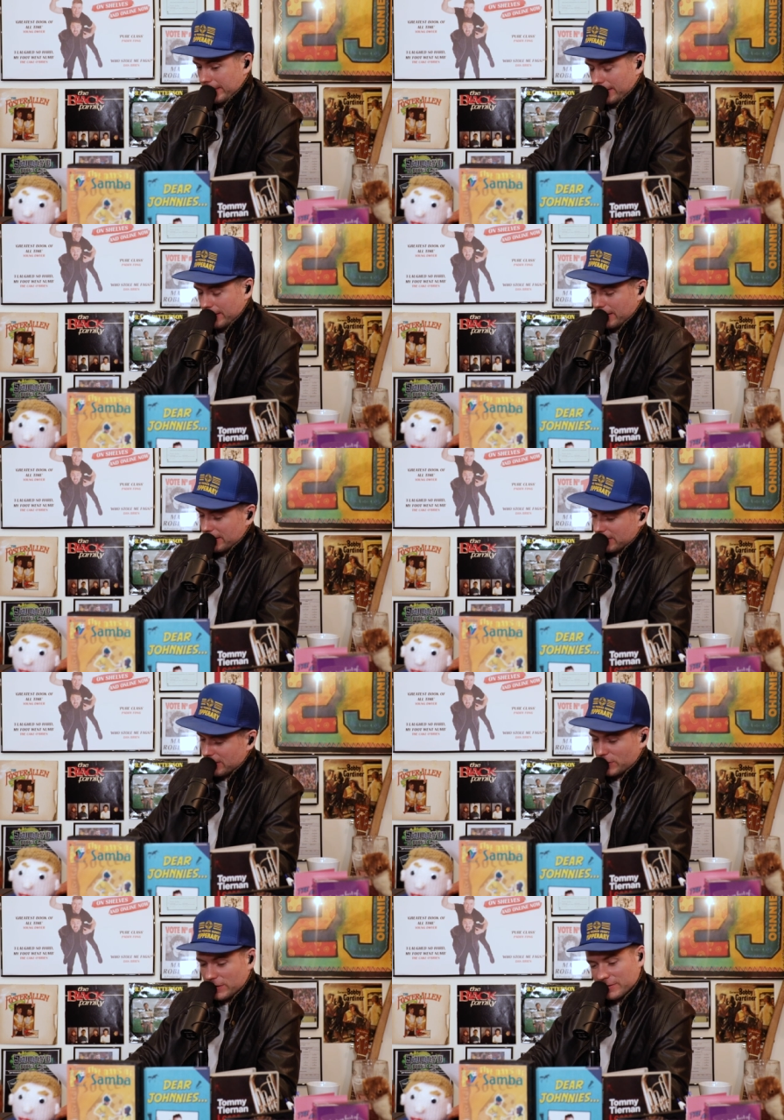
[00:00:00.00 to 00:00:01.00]
And I
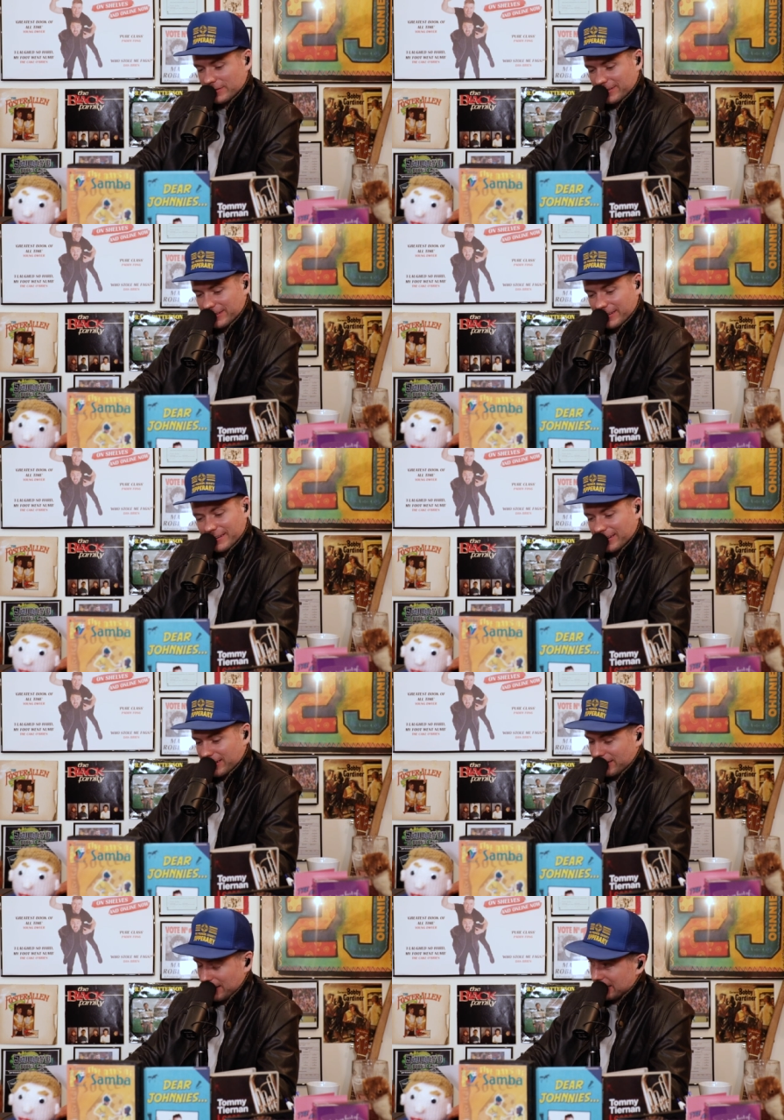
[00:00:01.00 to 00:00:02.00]
said, listen,
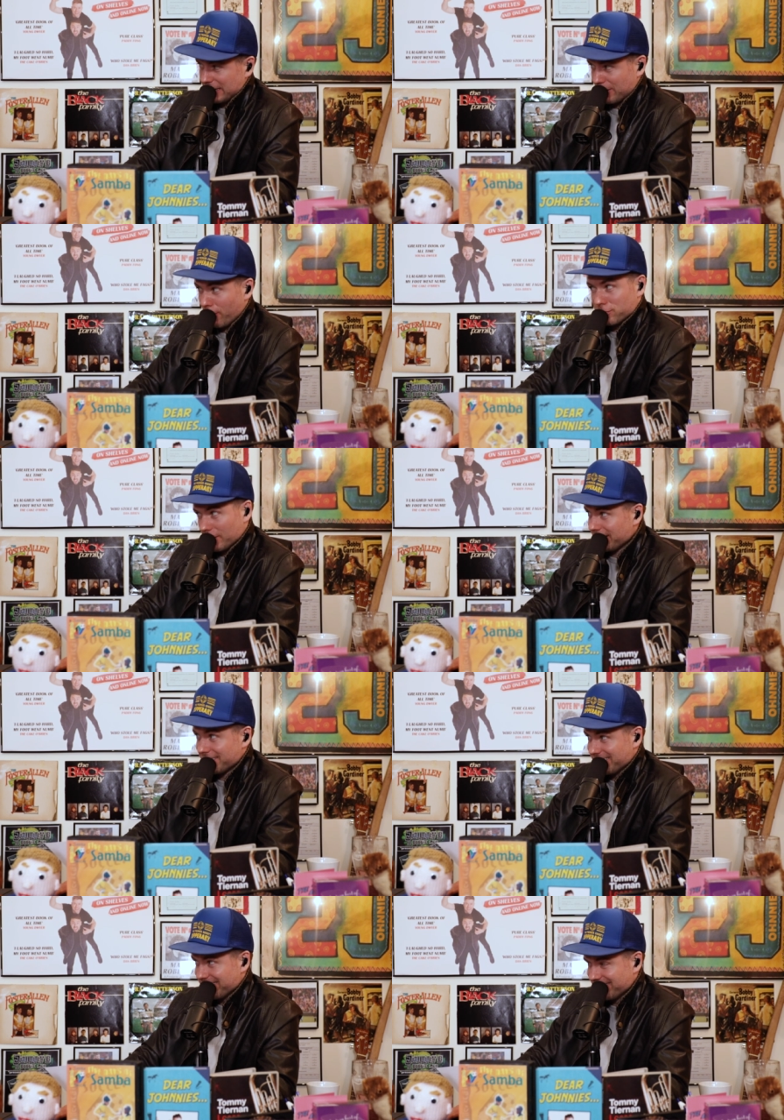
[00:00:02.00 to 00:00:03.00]
that's a tough
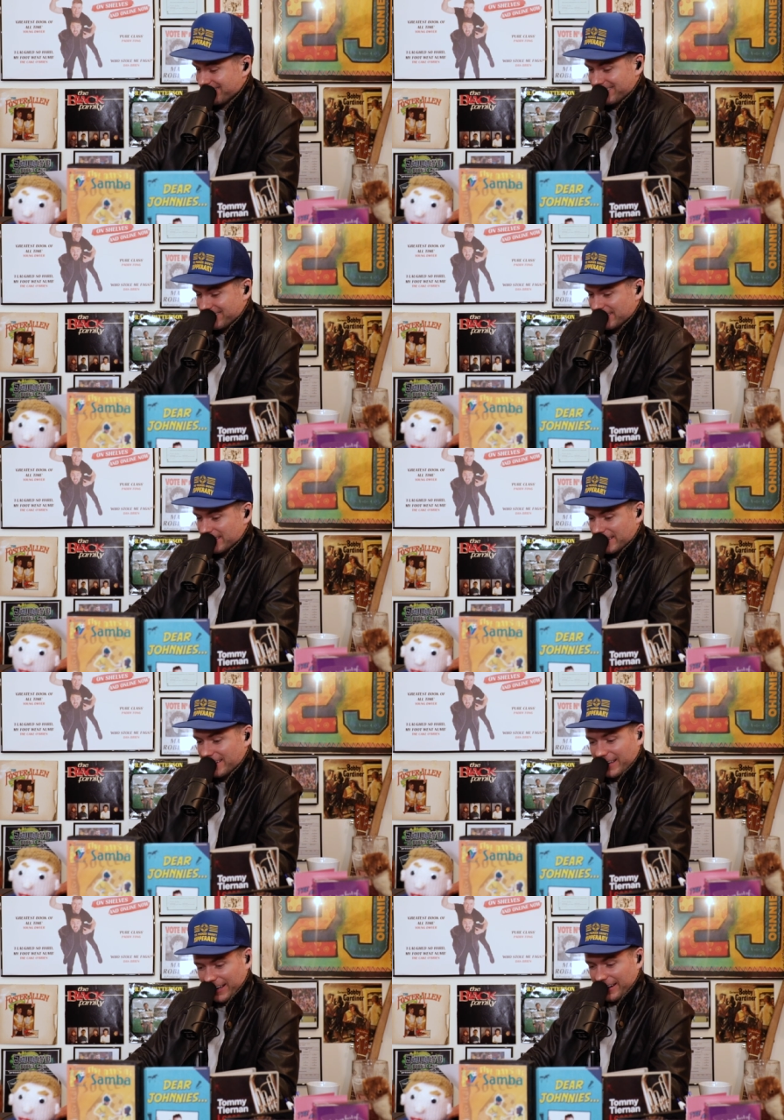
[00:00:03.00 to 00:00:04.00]
one.
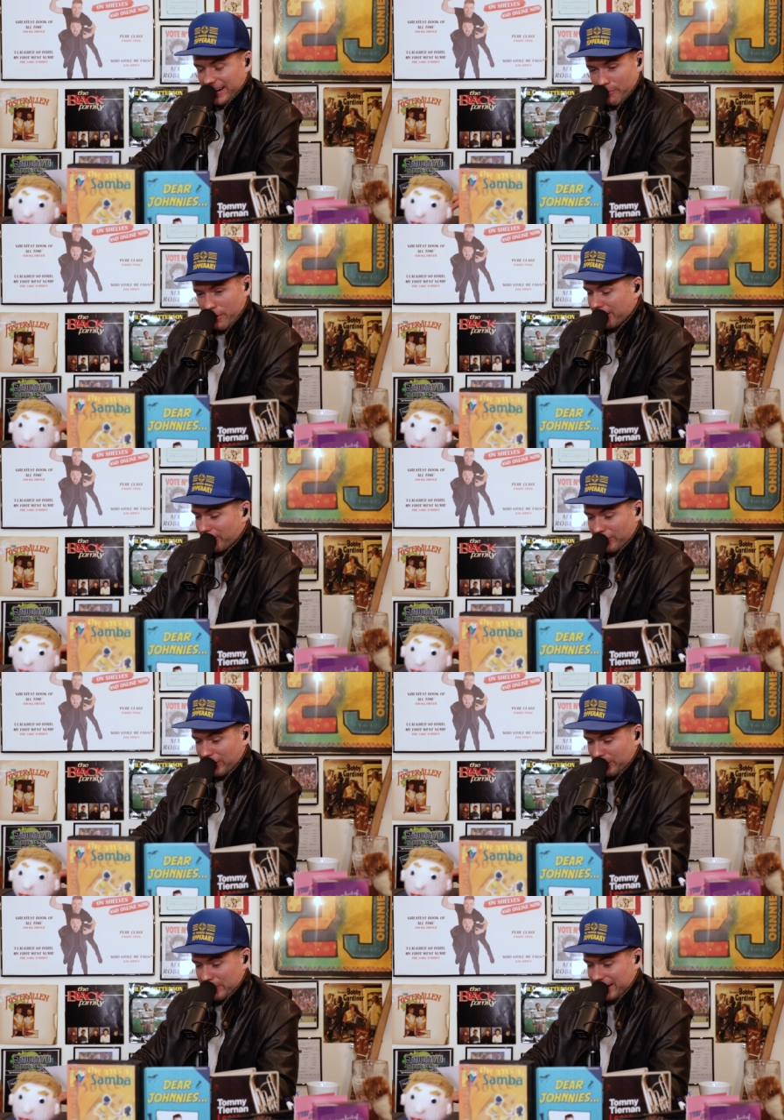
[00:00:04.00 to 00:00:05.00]
And I'm not going
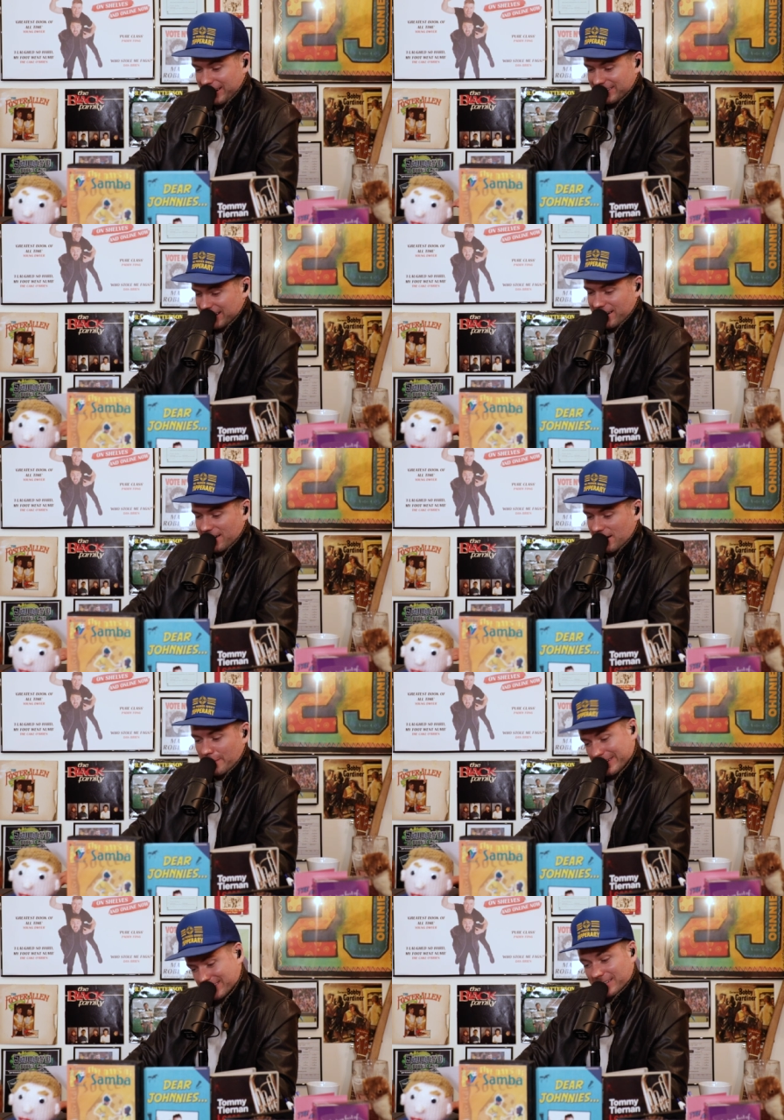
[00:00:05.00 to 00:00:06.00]
to come in here telling you
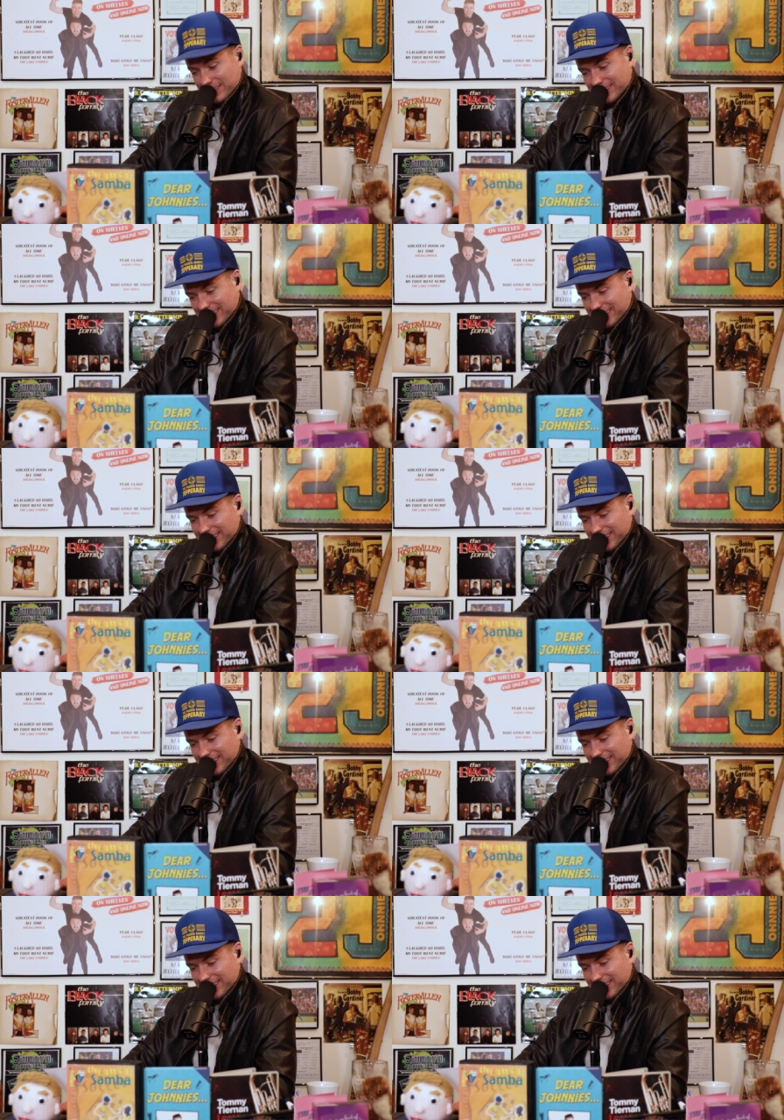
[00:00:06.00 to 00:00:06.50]
your business.